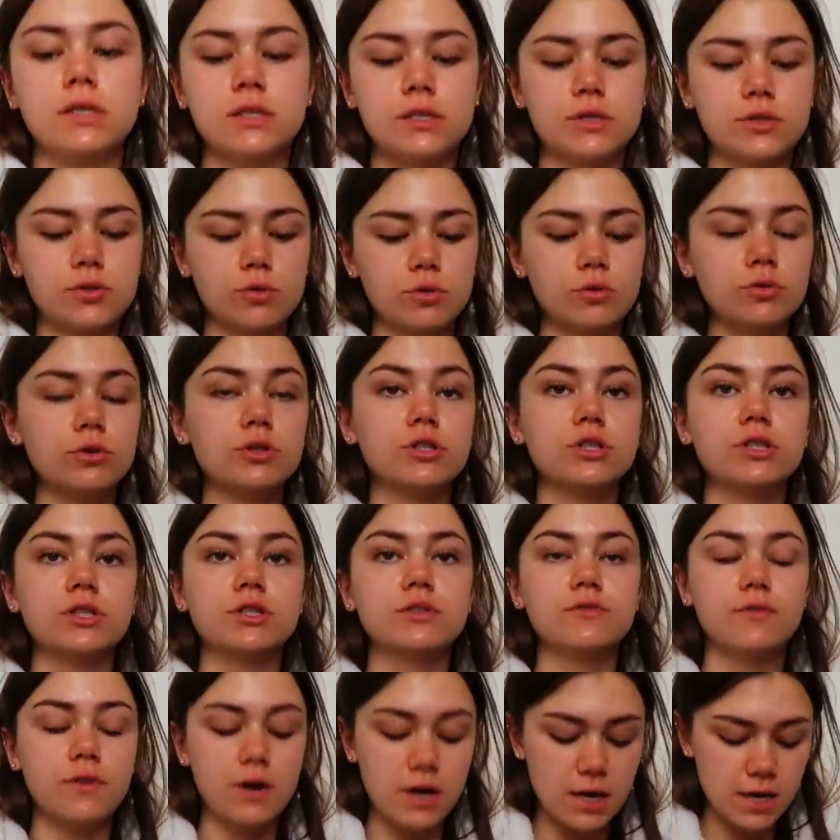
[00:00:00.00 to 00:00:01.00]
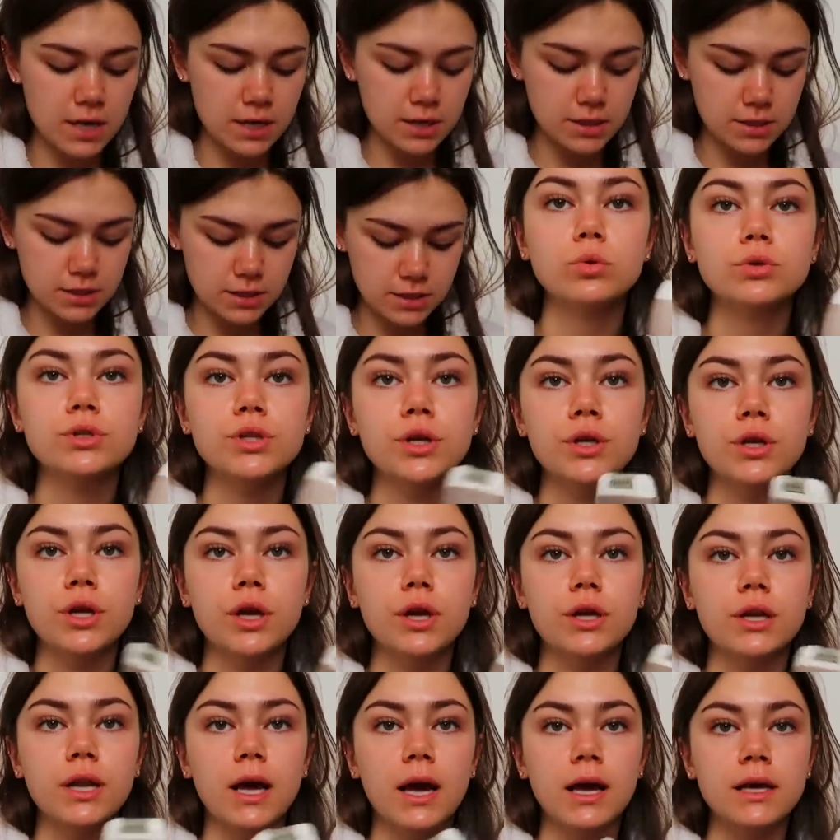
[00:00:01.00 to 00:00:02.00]
this torture device, also
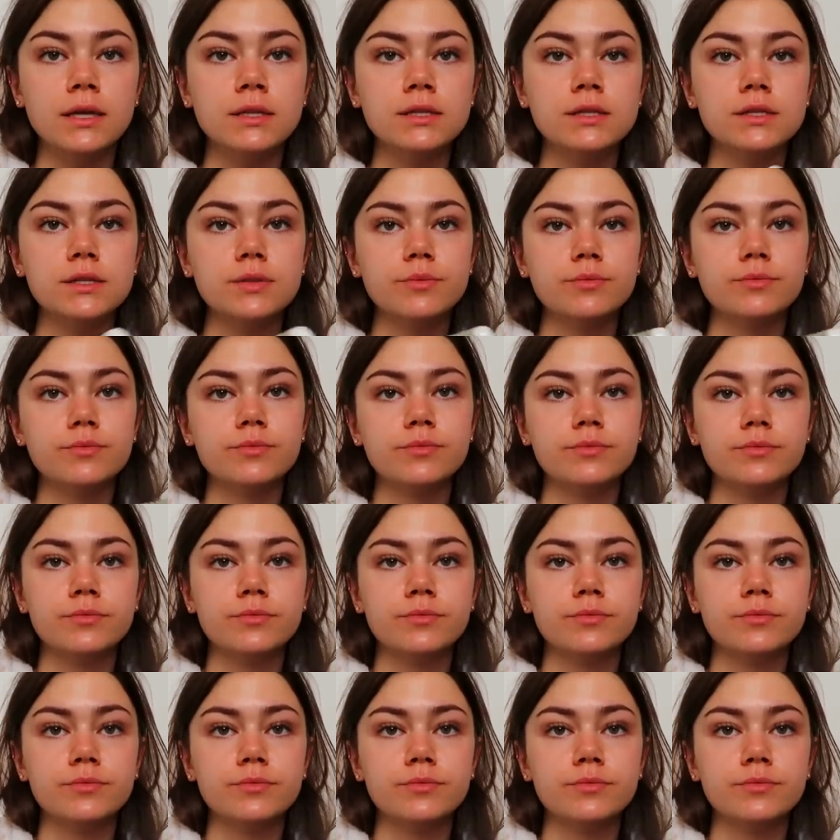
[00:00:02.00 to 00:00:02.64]
known as...